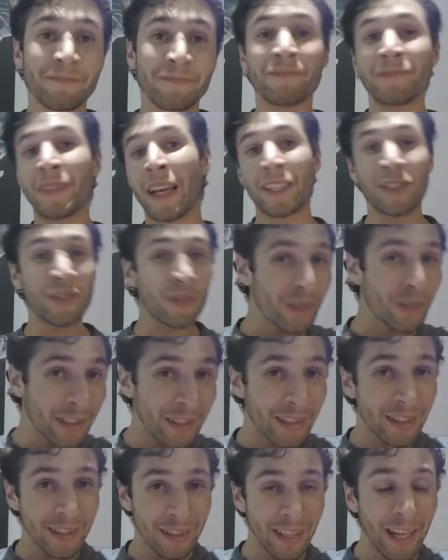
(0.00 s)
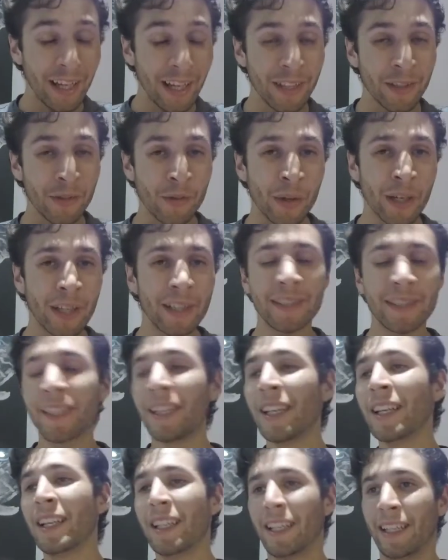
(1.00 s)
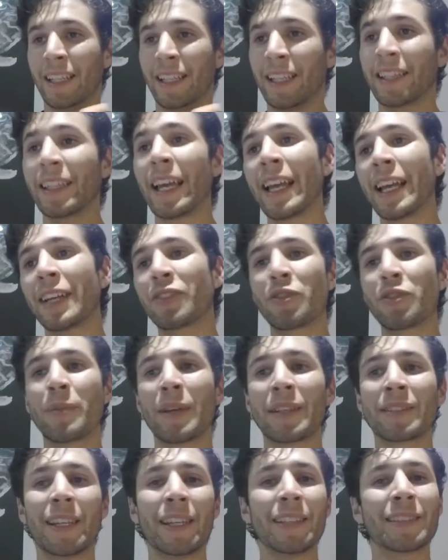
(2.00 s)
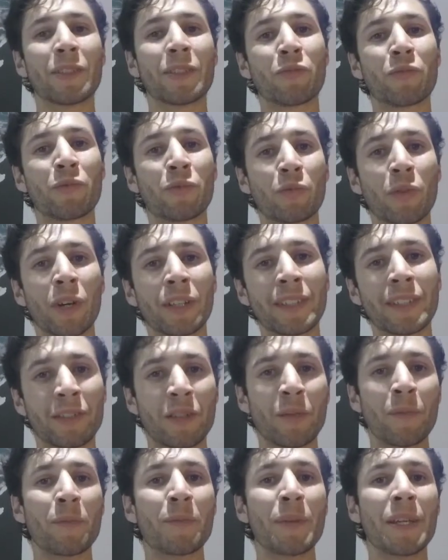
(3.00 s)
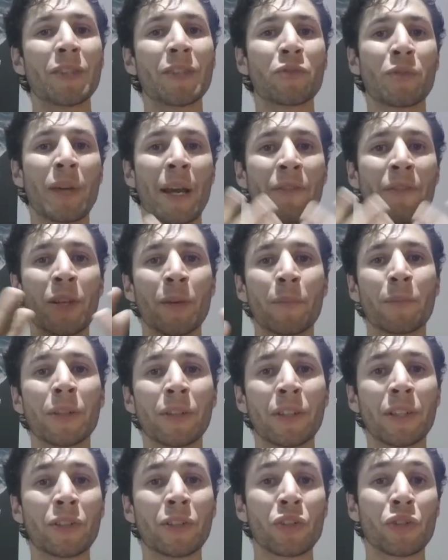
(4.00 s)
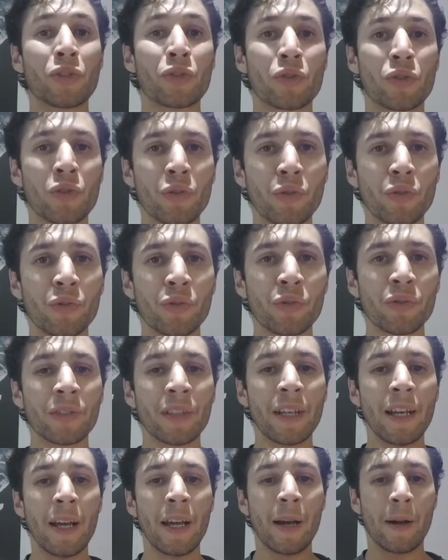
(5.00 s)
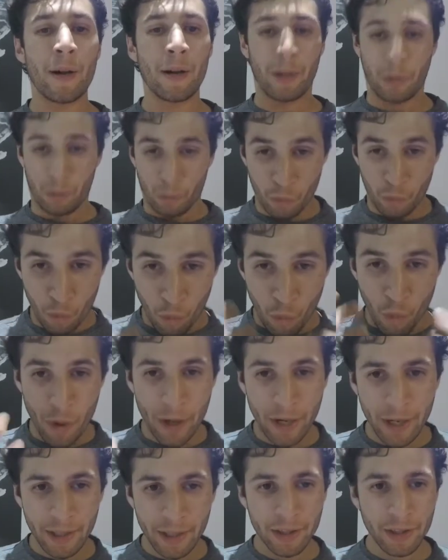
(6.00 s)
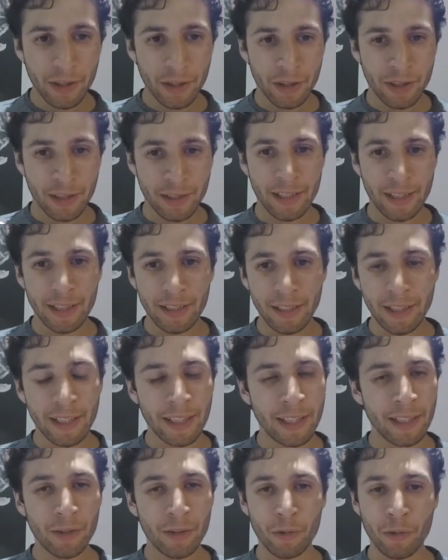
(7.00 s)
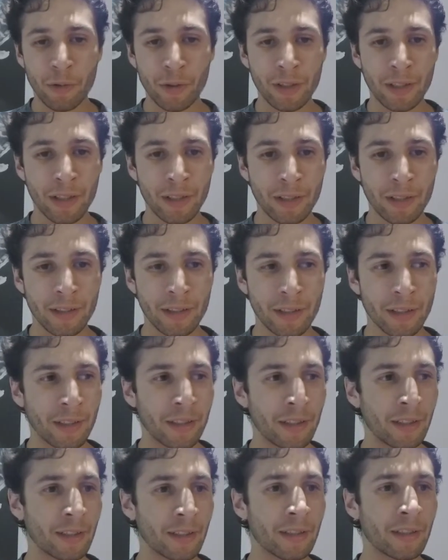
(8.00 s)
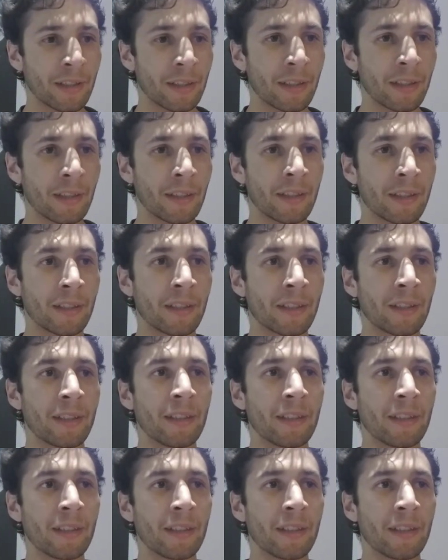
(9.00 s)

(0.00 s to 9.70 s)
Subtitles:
faster than the lion, right? And that actually makes sense. And us as human beings, we have the ability to choose with the dignity or with the